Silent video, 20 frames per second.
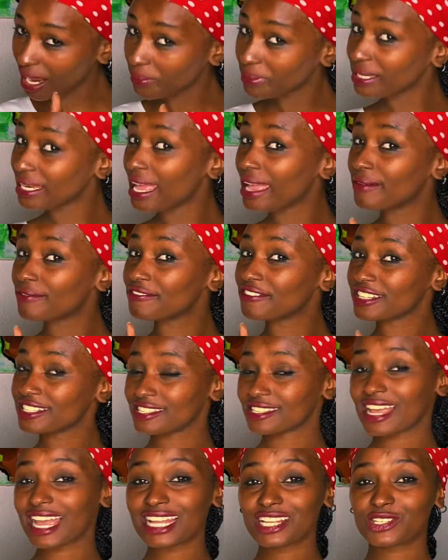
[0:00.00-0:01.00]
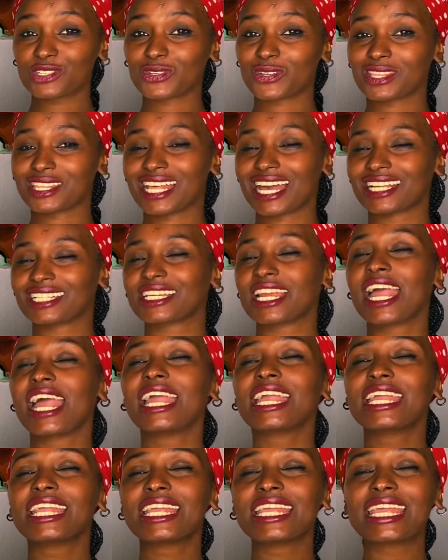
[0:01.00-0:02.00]
will emphasize on that.
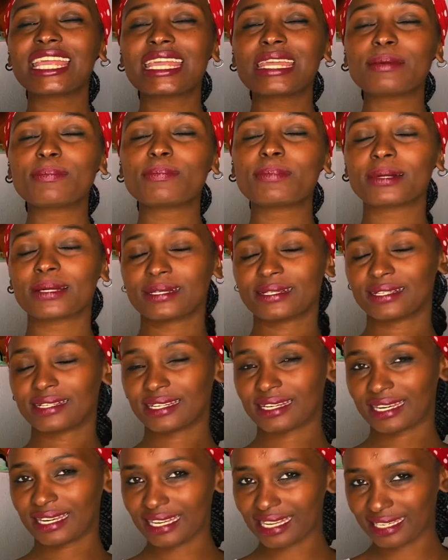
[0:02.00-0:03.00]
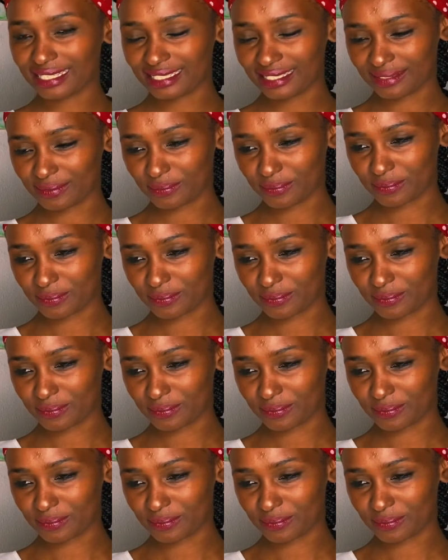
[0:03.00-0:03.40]
Keep learning,